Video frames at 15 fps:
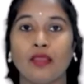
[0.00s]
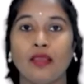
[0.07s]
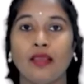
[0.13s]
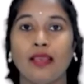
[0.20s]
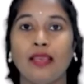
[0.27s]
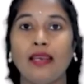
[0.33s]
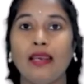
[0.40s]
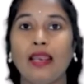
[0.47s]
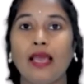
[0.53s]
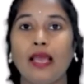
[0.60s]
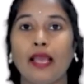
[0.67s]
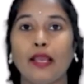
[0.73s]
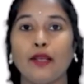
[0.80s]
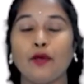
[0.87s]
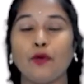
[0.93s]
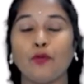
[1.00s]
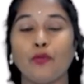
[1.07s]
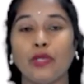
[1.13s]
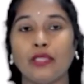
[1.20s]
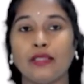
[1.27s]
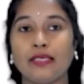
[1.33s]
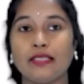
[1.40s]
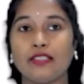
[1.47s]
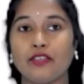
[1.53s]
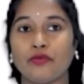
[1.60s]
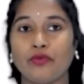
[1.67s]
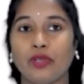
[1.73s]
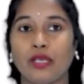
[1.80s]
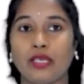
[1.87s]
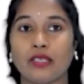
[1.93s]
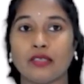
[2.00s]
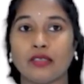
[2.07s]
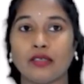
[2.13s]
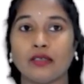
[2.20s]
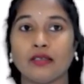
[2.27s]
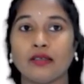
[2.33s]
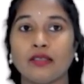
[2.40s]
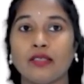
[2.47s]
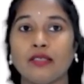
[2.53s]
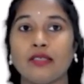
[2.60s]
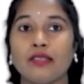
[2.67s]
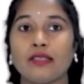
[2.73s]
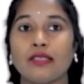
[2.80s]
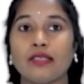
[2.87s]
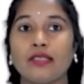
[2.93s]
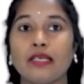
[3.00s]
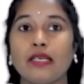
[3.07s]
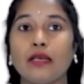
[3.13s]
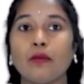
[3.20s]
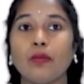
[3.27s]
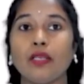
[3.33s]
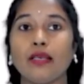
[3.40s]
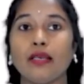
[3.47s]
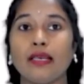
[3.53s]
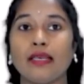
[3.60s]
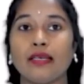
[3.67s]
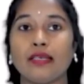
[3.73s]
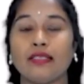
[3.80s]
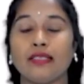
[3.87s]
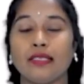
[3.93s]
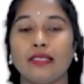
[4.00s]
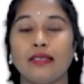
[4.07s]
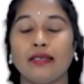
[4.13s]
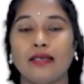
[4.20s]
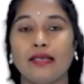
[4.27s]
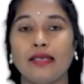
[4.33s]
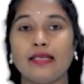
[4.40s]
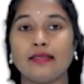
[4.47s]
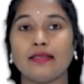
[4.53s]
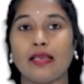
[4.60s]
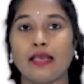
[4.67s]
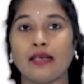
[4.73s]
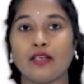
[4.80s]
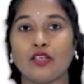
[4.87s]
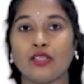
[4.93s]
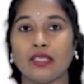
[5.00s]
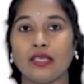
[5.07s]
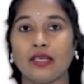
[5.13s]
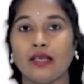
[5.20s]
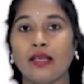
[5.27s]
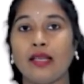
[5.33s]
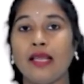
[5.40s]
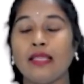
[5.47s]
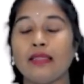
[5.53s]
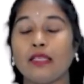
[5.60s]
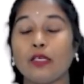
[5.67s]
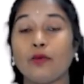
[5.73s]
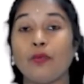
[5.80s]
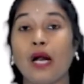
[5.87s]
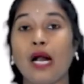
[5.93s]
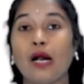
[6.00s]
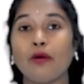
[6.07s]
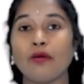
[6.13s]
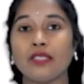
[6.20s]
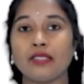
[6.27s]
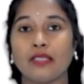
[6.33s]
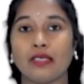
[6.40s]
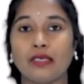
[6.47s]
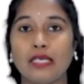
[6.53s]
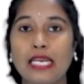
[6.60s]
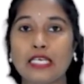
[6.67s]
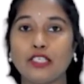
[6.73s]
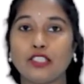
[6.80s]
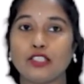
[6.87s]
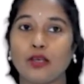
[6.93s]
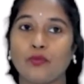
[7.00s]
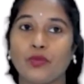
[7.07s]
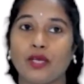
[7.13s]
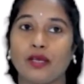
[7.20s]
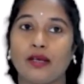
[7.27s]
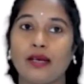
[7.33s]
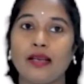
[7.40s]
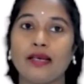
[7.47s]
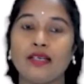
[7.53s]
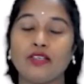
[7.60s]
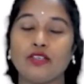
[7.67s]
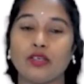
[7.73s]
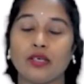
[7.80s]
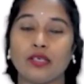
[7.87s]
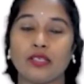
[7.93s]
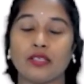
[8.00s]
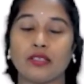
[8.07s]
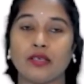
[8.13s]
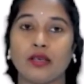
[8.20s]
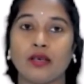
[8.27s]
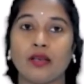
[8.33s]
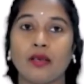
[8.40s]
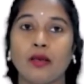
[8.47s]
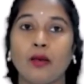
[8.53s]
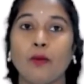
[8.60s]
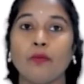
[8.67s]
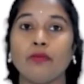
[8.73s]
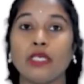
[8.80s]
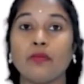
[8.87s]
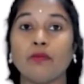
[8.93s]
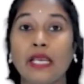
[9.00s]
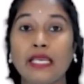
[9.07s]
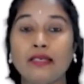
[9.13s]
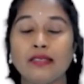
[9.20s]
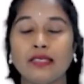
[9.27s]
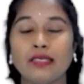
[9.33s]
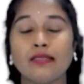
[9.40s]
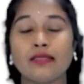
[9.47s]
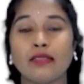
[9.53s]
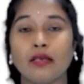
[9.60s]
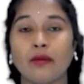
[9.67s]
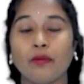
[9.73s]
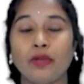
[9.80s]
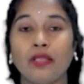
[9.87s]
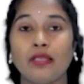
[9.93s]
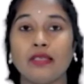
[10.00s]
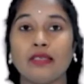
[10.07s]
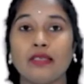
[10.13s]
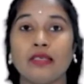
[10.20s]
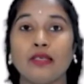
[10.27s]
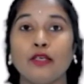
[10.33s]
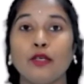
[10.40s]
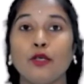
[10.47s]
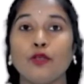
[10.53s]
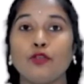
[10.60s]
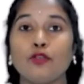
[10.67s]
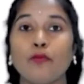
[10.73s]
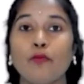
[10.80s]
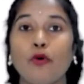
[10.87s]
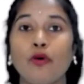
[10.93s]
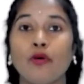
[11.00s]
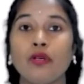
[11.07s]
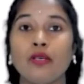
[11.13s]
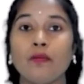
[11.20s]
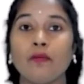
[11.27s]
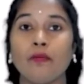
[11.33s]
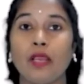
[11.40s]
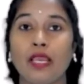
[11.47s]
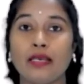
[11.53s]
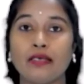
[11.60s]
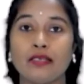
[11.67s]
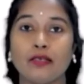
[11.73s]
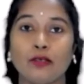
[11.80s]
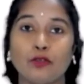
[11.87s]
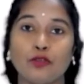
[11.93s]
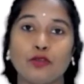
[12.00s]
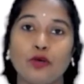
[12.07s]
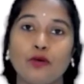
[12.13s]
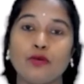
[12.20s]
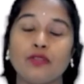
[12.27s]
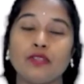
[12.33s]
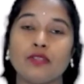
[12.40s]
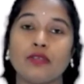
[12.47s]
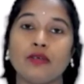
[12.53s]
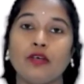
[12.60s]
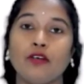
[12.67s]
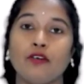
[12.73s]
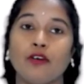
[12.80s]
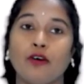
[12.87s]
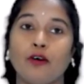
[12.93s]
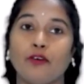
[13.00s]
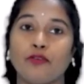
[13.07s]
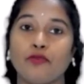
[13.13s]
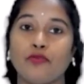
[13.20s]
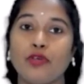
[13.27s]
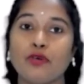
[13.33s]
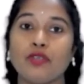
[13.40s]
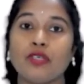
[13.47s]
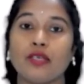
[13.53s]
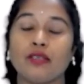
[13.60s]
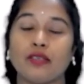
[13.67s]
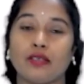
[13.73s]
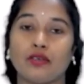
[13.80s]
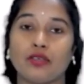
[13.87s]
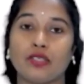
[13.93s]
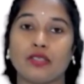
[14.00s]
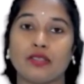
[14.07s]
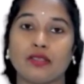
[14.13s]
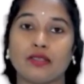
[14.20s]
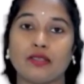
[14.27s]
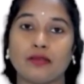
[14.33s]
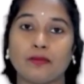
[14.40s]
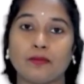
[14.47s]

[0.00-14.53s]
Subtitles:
In line with this definition, sustainable energy is the energy that powers the needs of the current generation but maintains the ability to meet those of future generations.